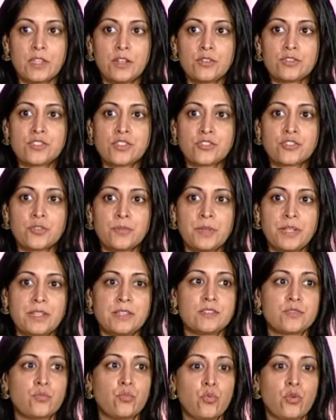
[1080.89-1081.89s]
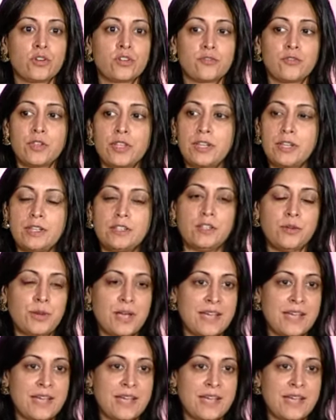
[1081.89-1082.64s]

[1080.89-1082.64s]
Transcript: social media is wonderful, and you